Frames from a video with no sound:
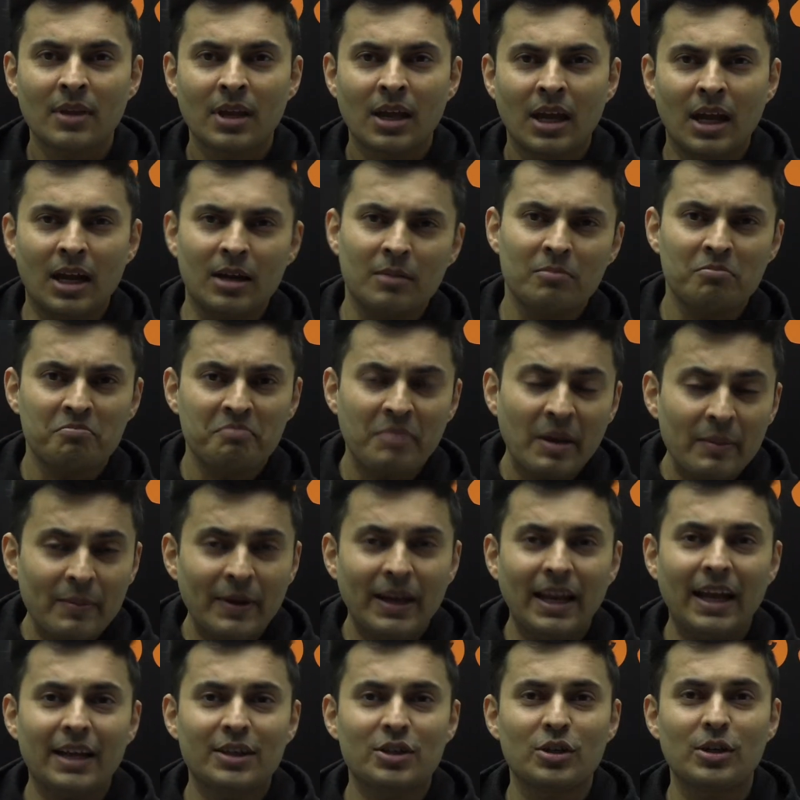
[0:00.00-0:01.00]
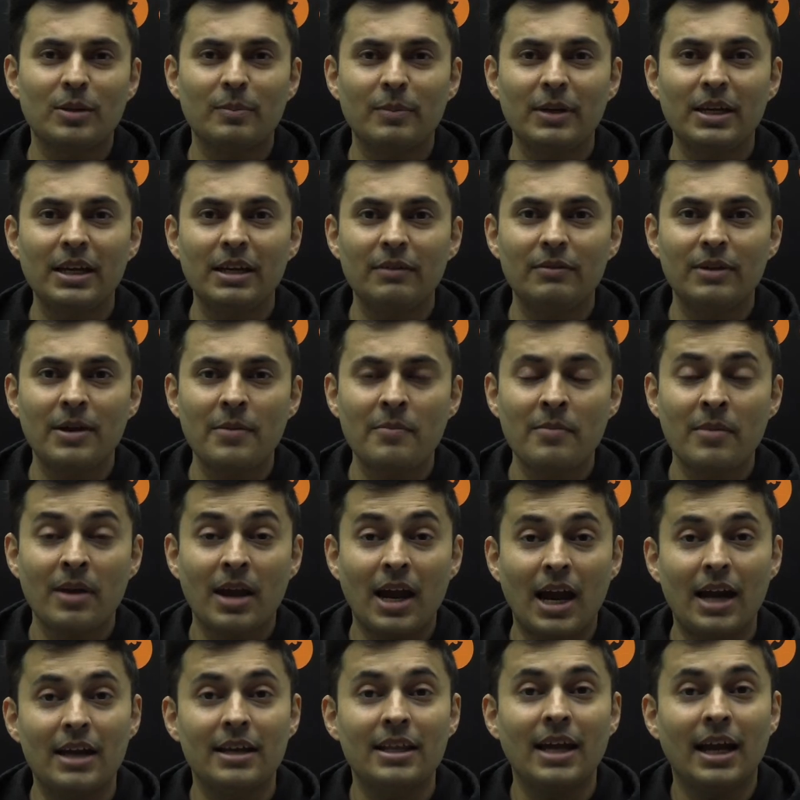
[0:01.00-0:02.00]
And people actually believed him
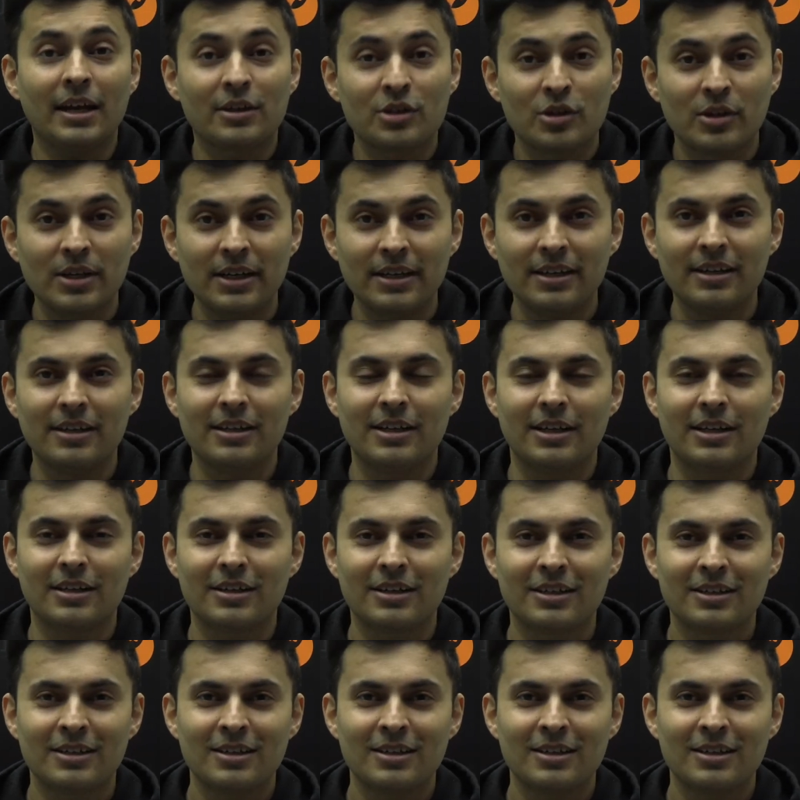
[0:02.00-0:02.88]
and they actually did it.